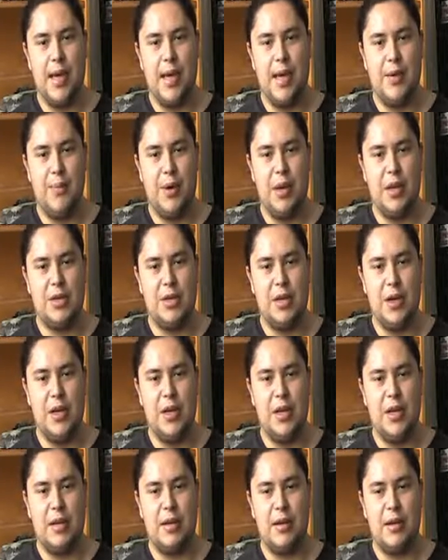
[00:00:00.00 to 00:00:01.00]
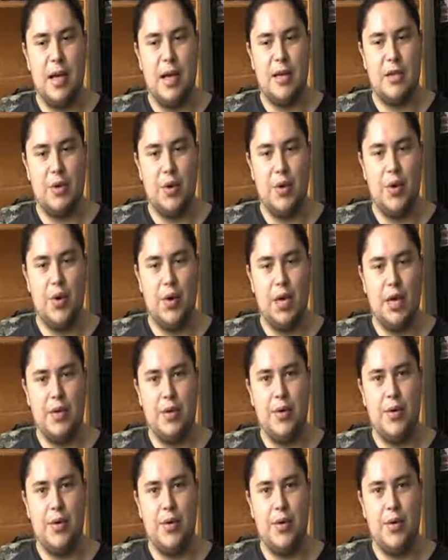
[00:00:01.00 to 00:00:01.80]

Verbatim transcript: And we're turning a toy